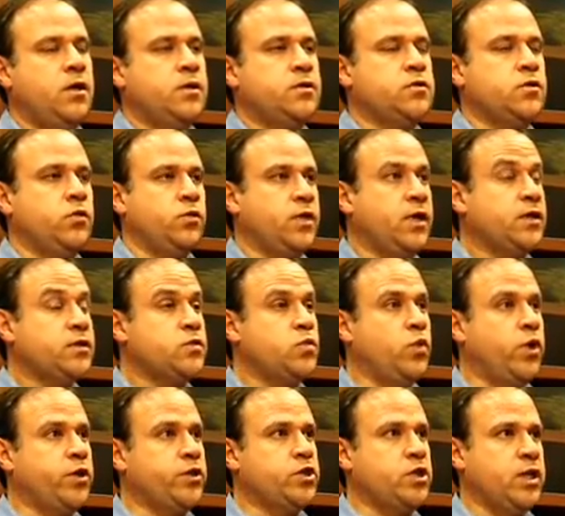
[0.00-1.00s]
So that's
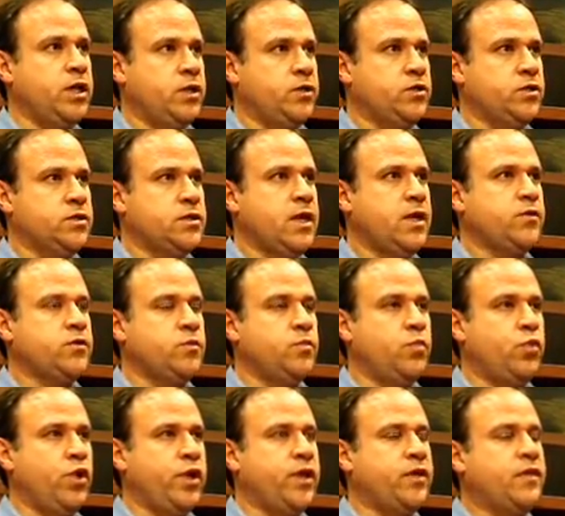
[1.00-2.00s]
one challenge, is how to
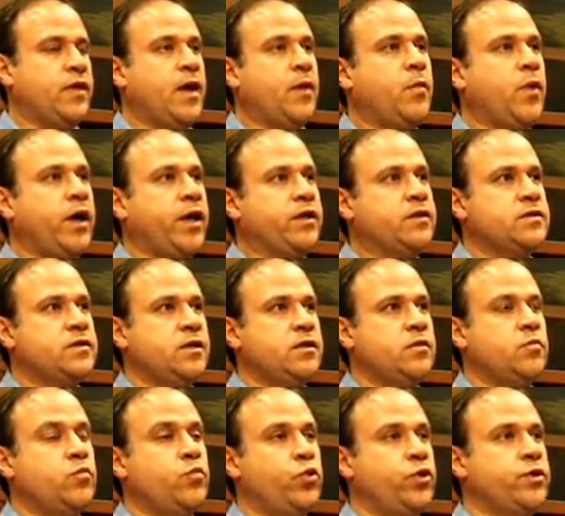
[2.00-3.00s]
break that mindset
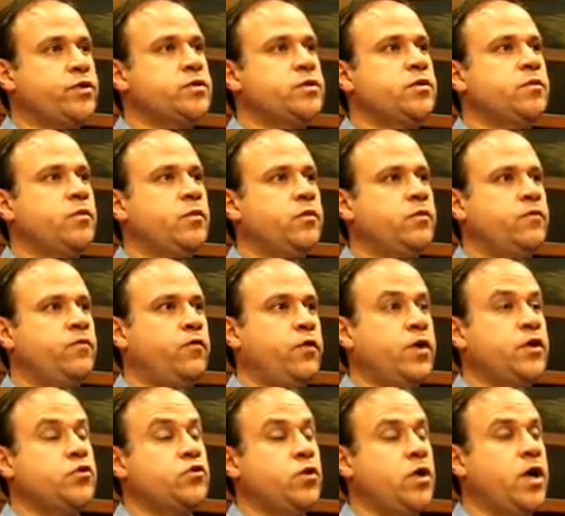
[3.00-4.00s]
and bring some
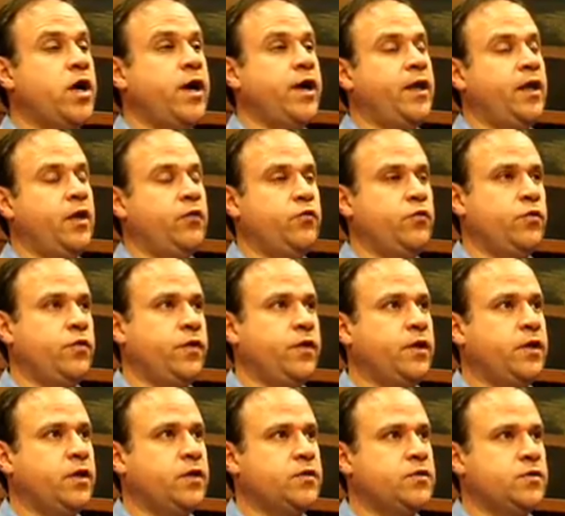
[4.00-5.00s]
fresh or higher level
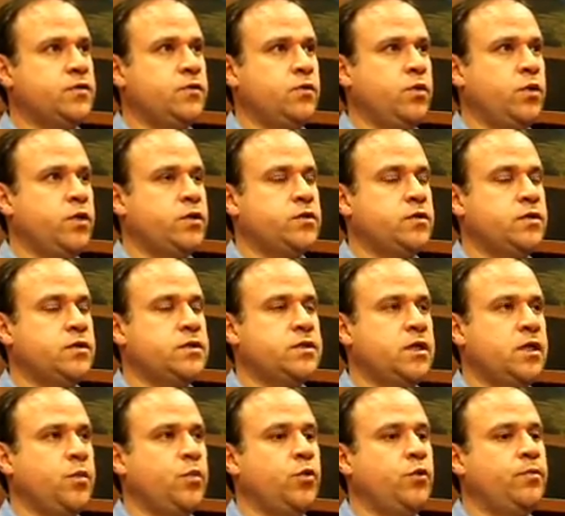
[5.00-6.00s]
thinking to the
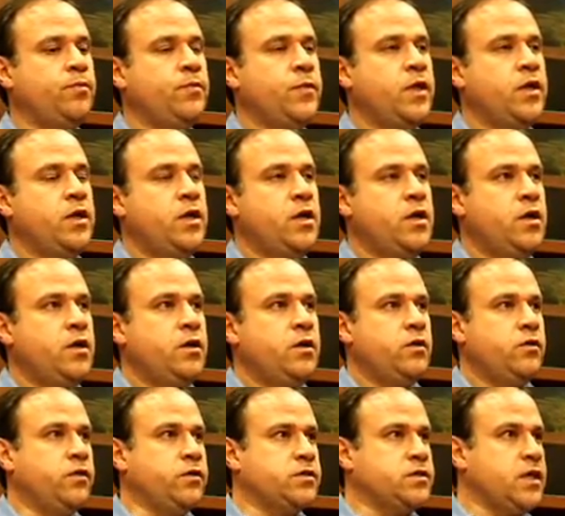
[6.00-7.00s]
table.
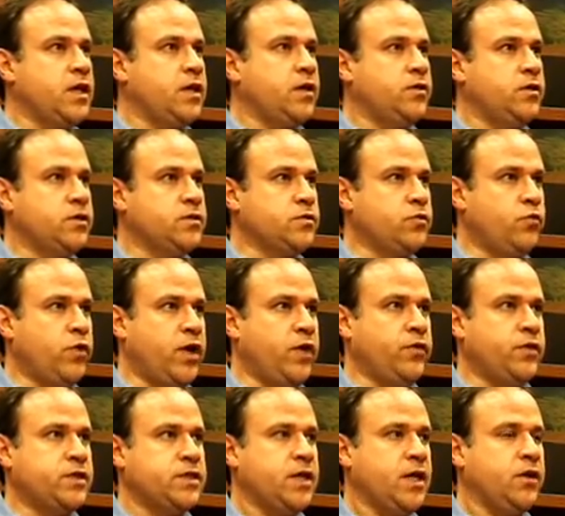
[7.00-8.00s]
The second is around
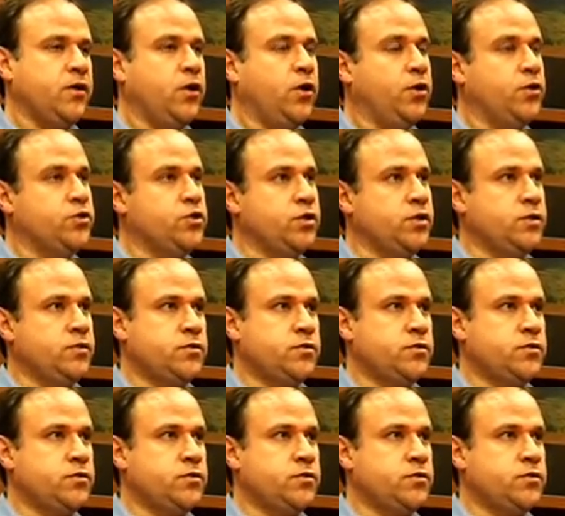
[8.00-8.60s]
the technology.